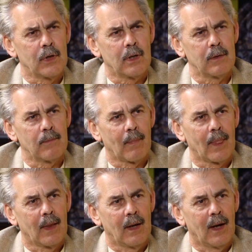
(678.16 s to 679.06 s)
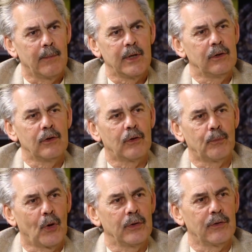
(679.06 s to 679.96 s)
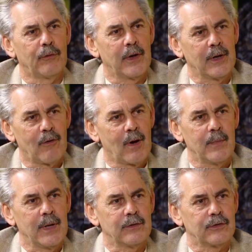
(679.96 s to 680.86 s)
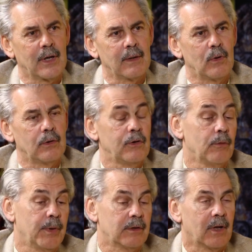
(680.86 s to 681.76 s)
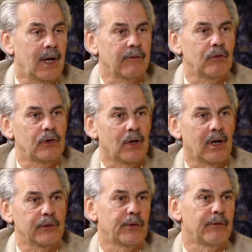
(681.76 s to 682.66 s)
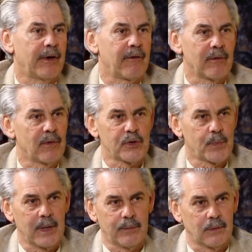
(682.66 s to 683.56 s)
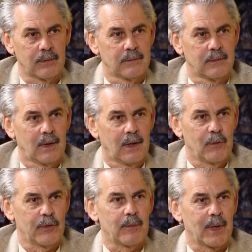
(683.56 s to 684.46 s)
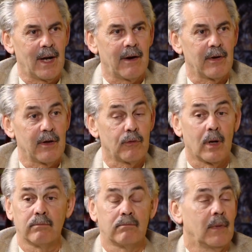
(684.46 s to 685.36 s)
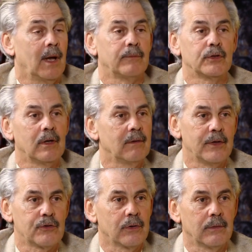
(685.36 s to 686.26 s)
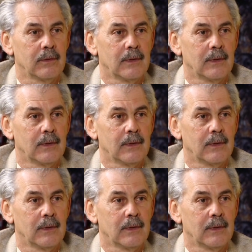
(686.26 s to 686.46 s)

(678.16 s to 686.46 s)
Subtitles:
You know? I mean, you could point a finger at me and say, well, you built 100 cars for very rich people with the McLaren F1. Absolutely true.